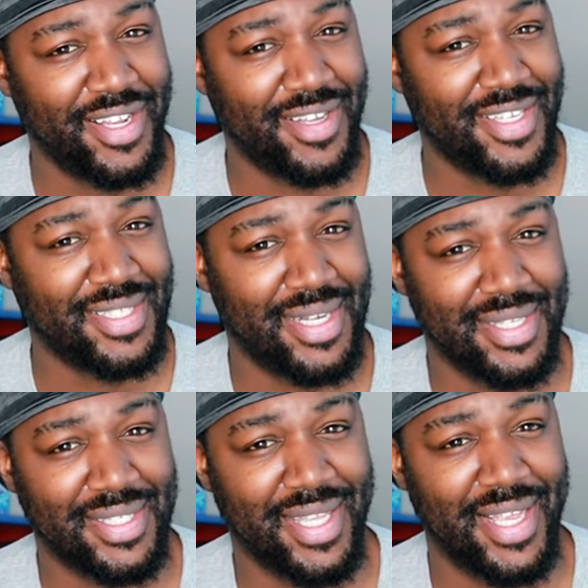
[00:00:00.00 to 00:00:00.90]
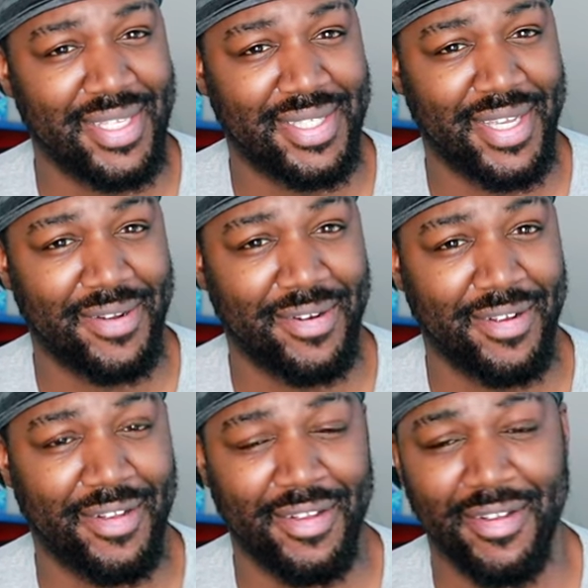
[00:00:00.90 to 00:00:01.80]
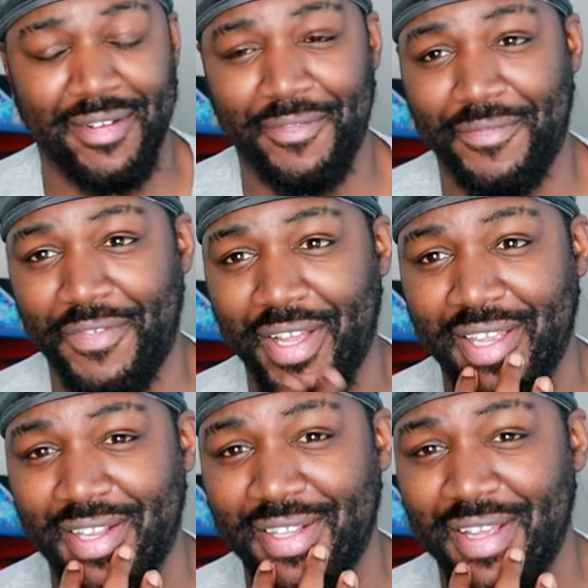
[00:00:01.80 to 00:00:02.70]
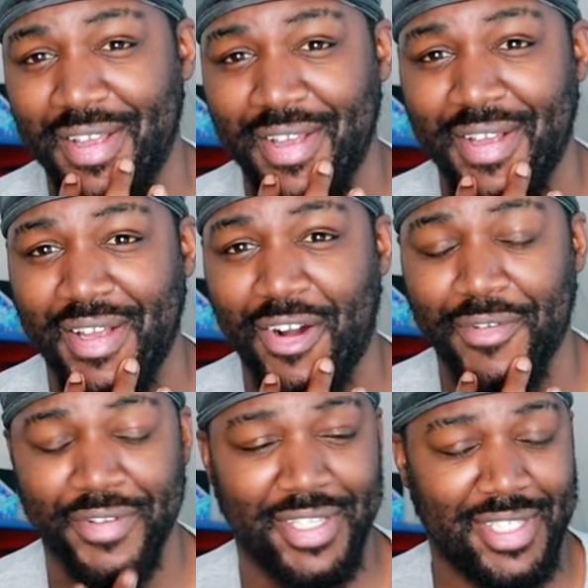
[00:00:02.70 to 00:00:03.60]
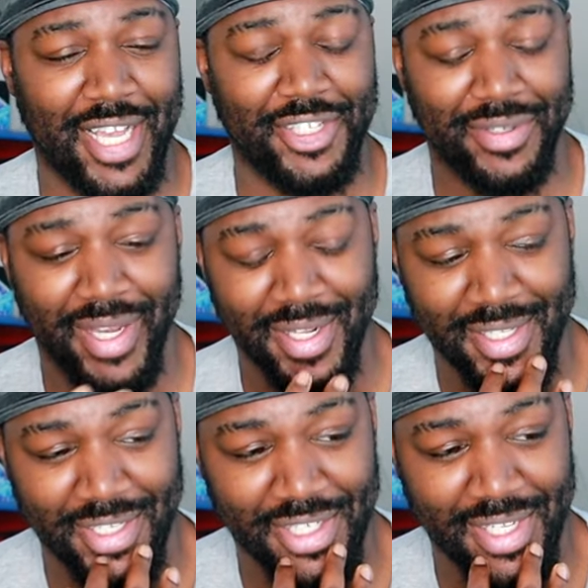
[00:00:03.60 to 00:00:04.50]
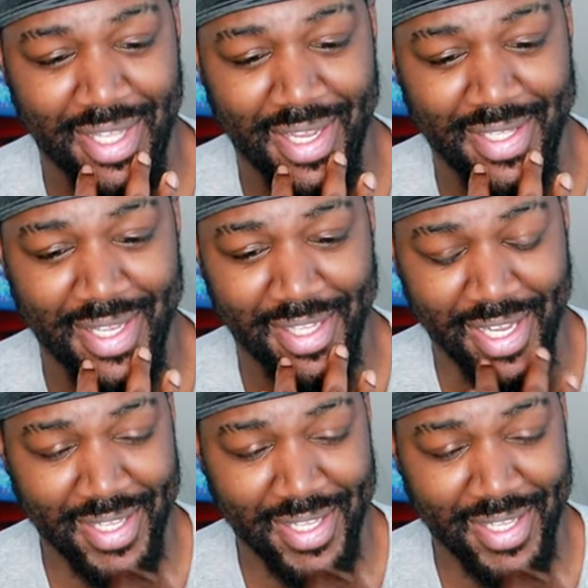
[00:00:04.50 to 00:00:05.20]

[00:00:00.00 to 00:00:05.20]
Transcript: You know, he does things that are uh, fucking over exaggerated and shit like that.